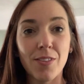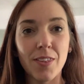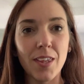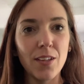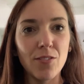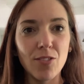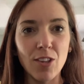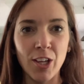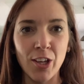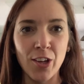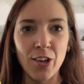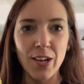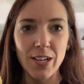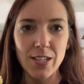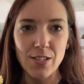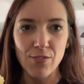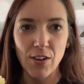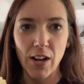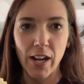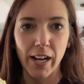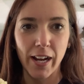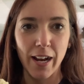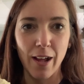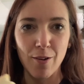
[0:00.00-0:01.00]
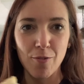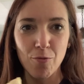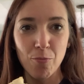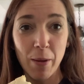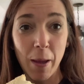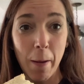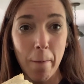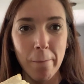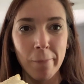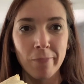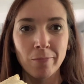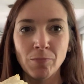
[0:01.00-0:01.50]
Thank you guys for hanging out with
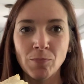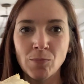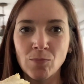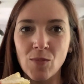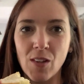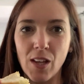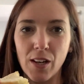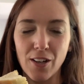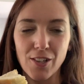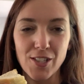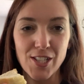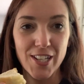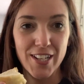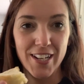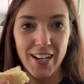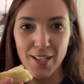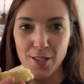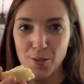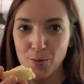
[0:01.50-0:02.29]
me, and I'll see you next